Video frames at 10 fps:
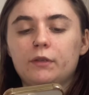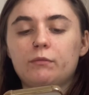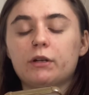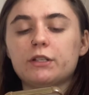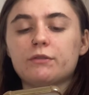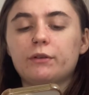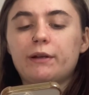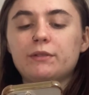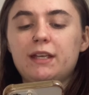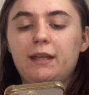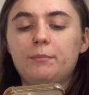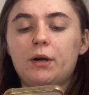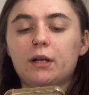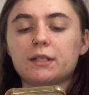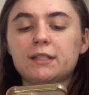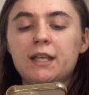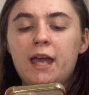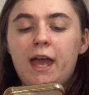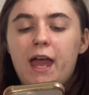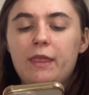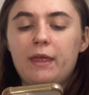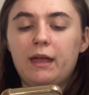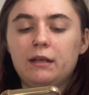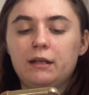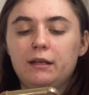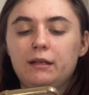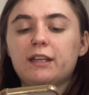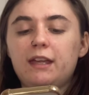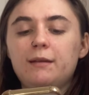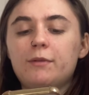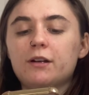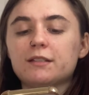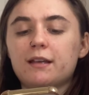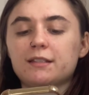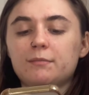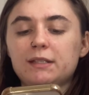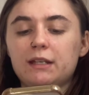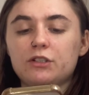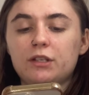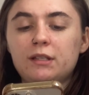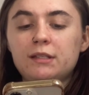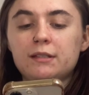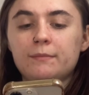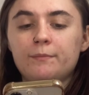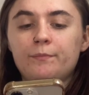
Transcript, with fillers: We're going to scroll down to inbox and then inbox customizations